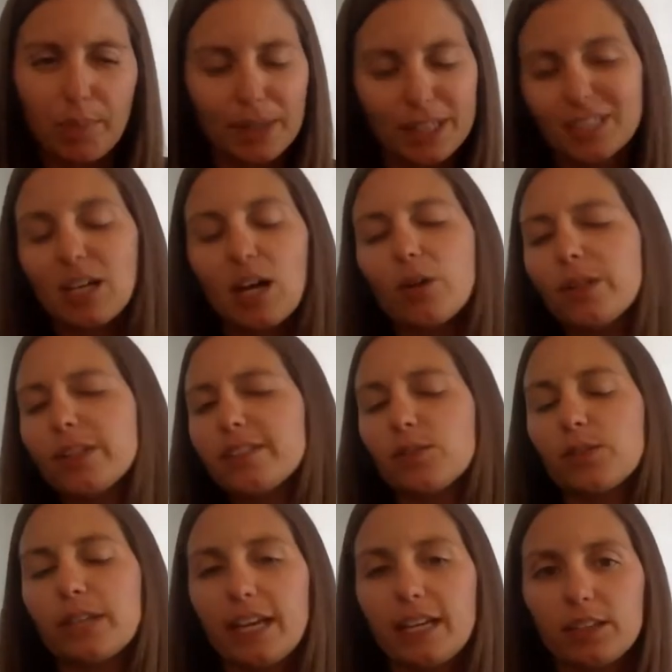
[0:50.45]
but it's always
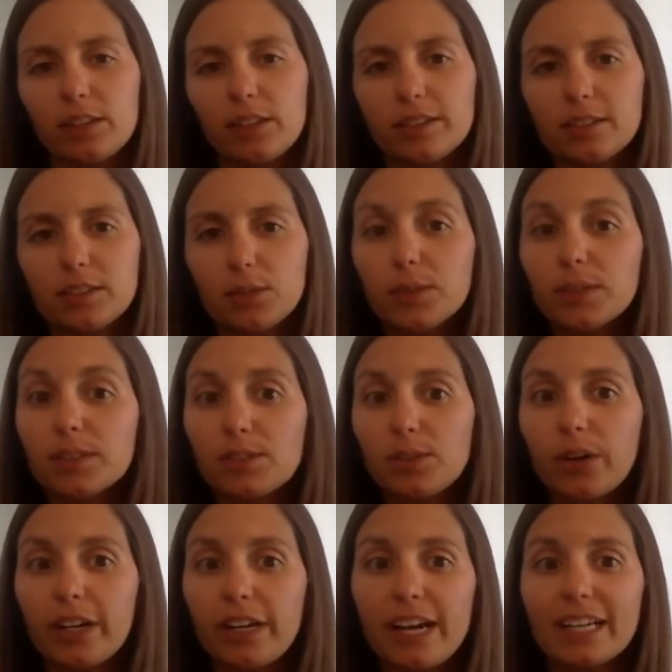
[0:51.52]
okay to listen to a story